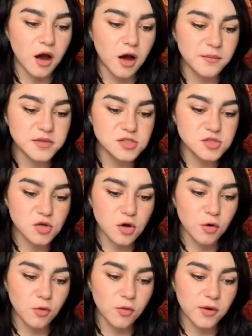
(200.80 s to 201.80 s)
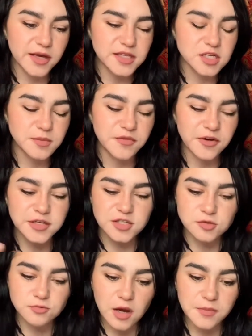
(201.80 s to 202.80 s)
So it could be very
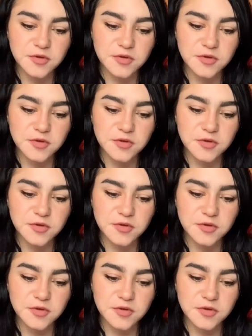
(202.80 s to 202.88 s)
disruptive.